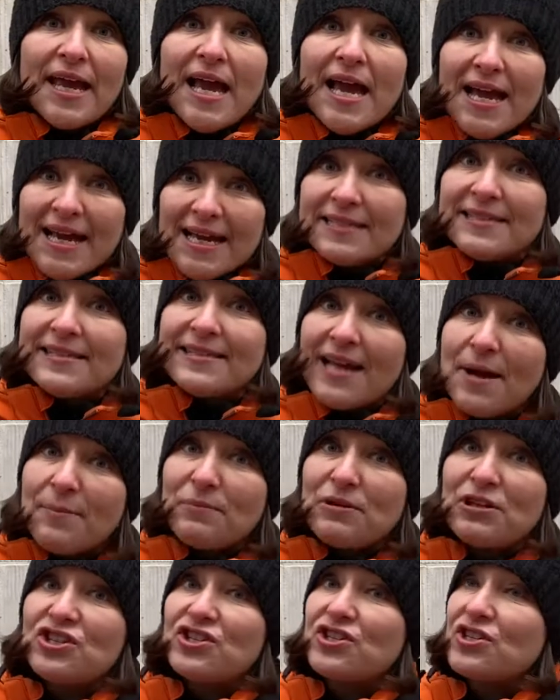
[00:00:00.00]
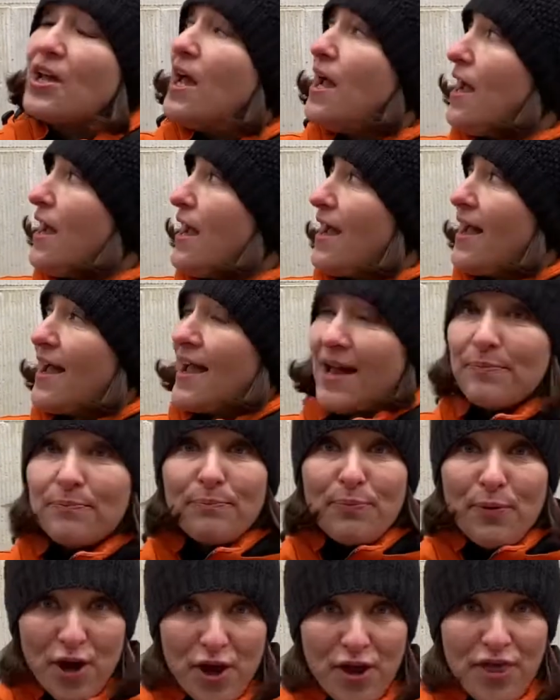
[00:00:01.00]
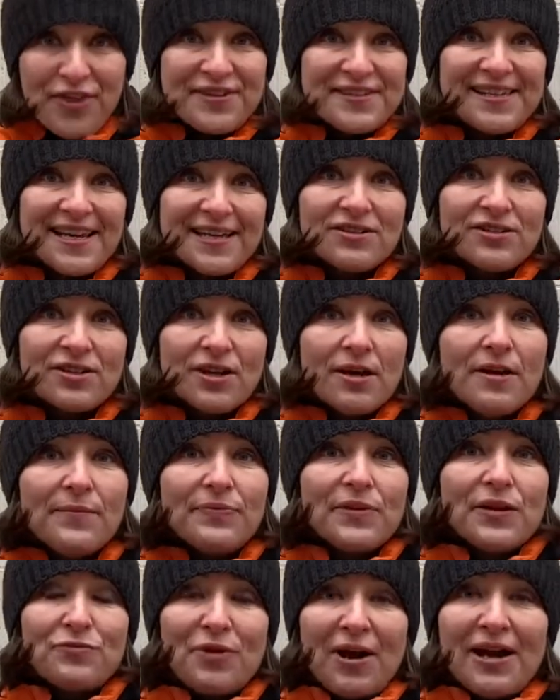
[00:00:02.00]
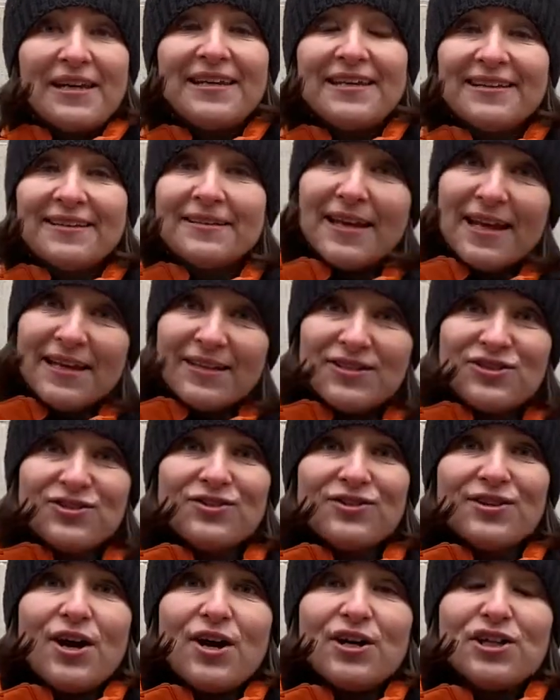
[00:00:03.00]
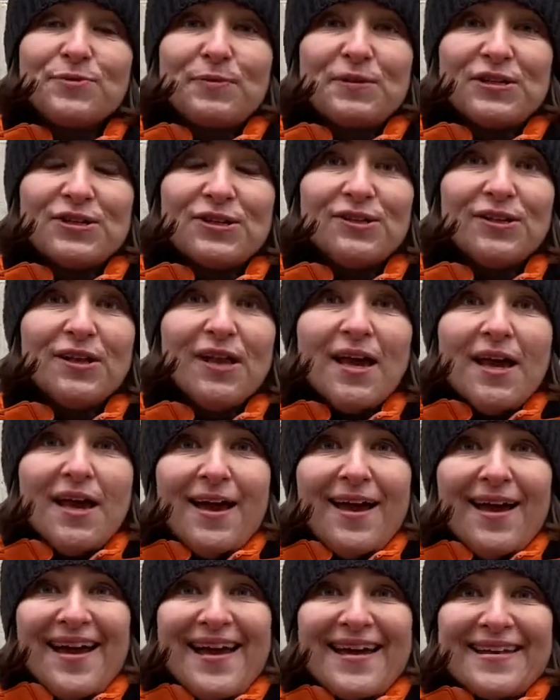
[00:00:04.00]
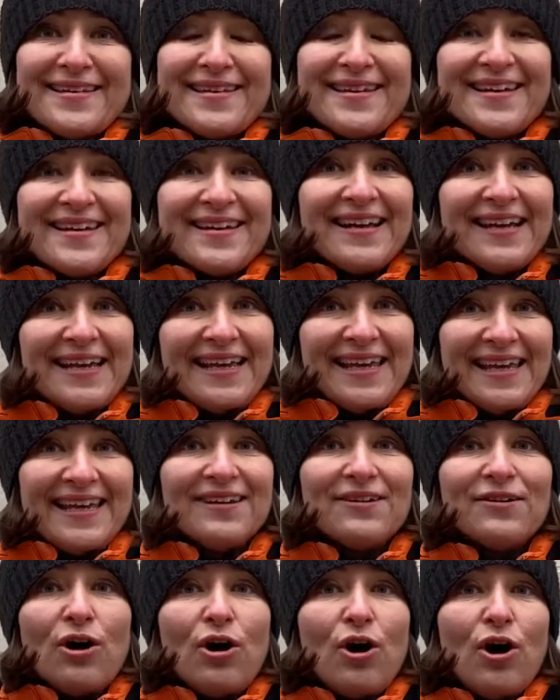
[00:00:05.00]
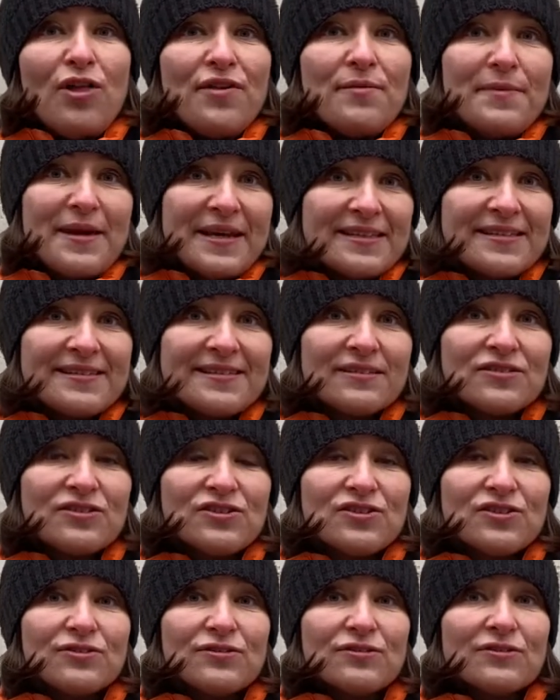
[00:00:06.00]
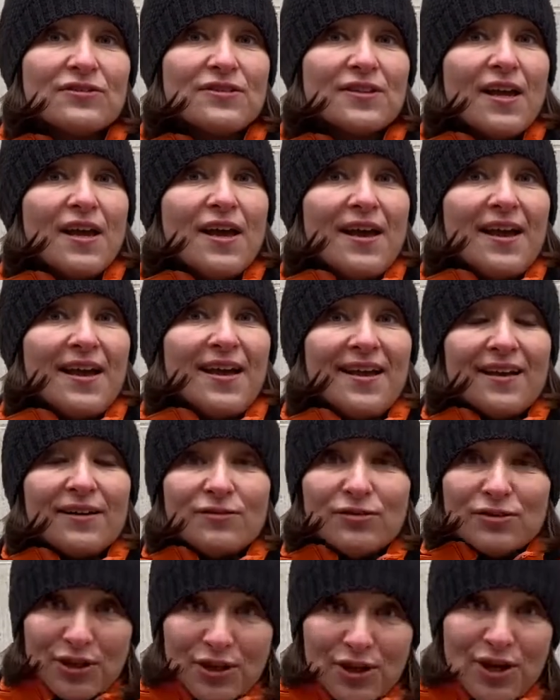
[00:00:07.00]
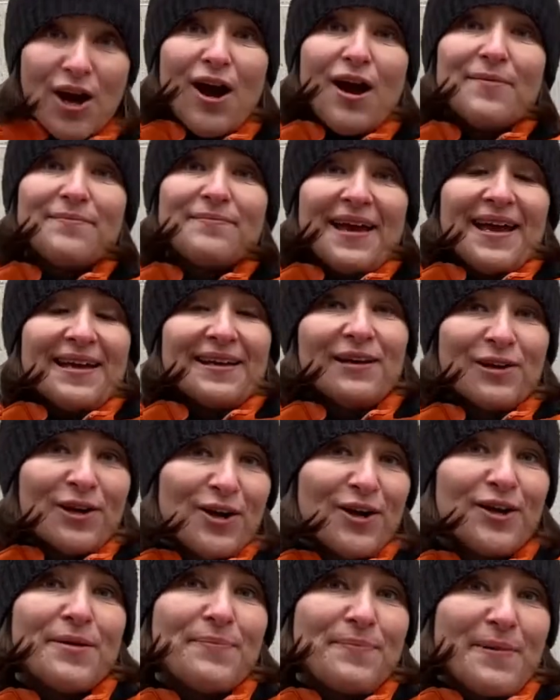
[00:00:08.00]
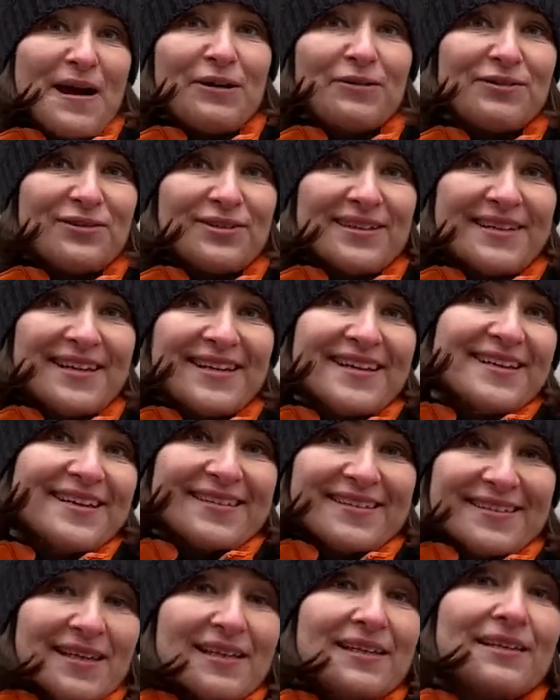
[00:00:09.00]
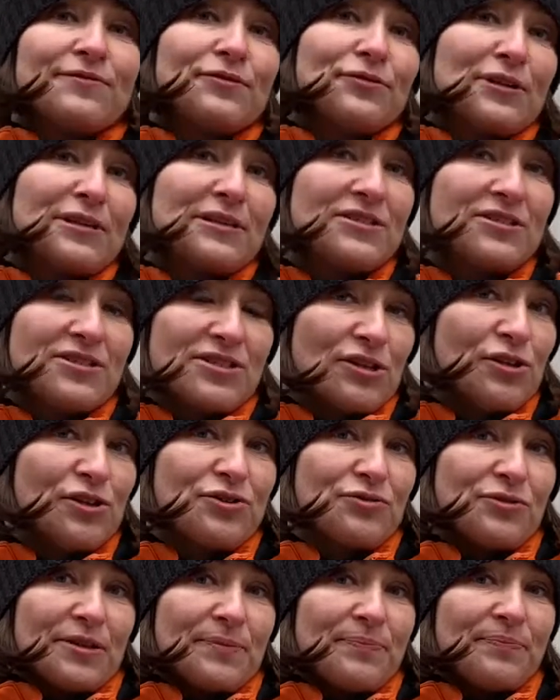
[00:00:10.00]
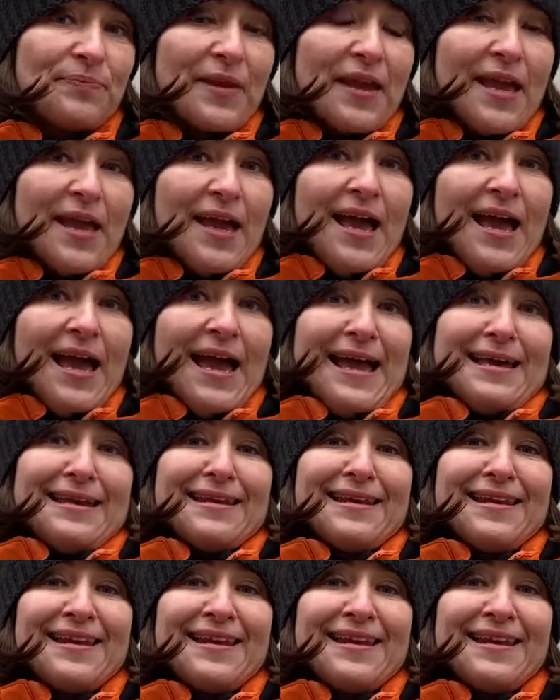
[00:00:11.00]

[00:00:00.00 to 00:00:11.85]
established a birth center right here next to the hospital. And here all the medicine students could come and learn about delivering children. And